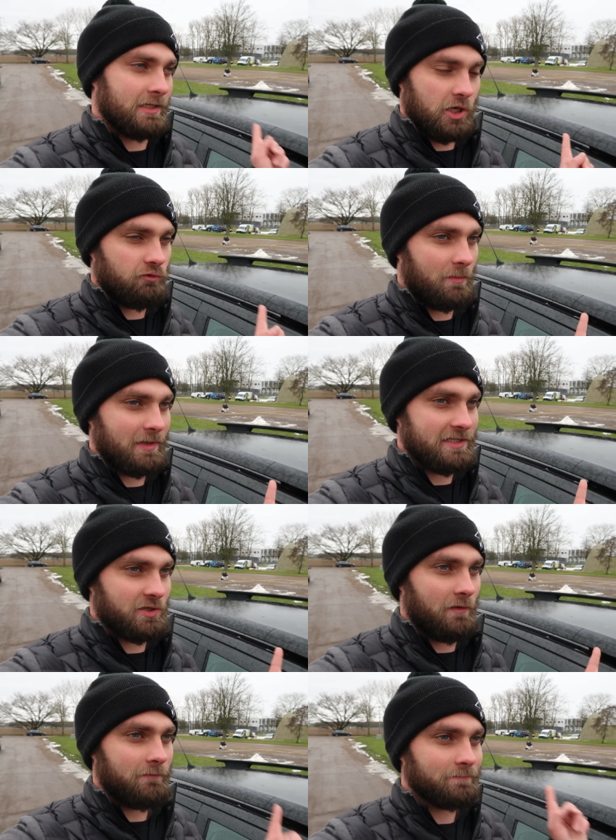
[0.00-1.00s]
Let's go and drop
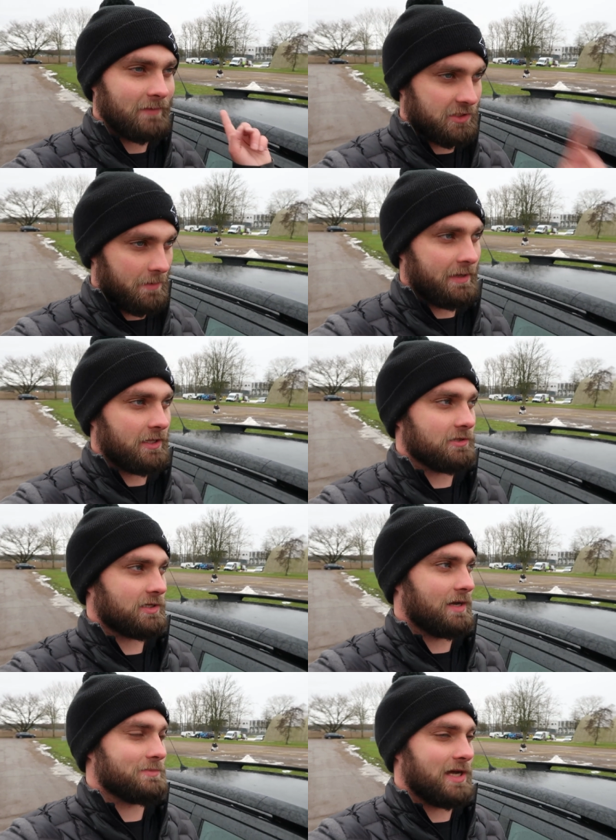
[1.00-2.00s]
these off Let's go and pick
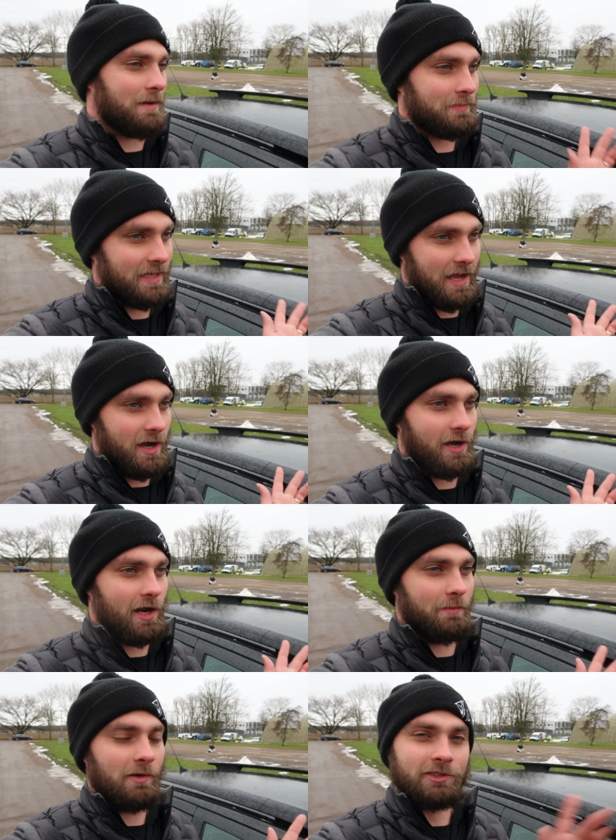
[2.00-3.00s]
those clubs up, get
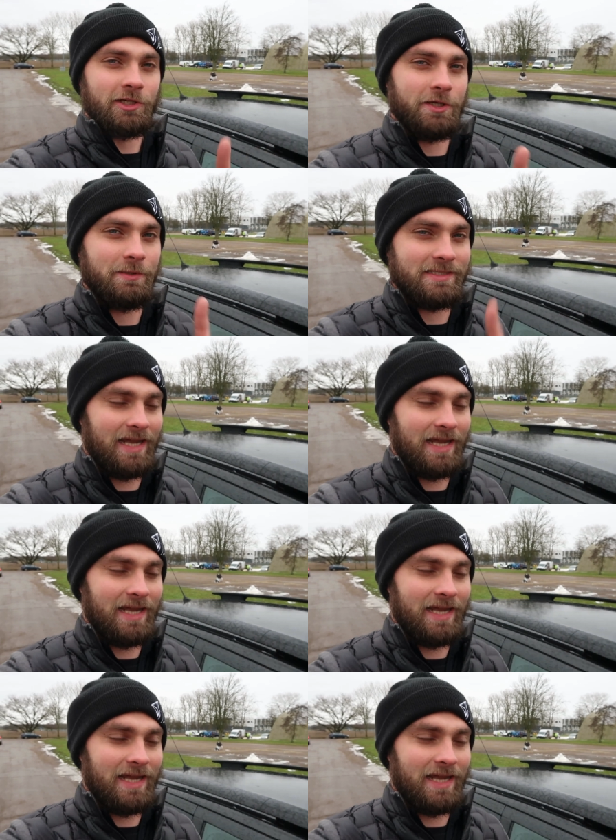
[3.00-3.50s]
home, I'll show you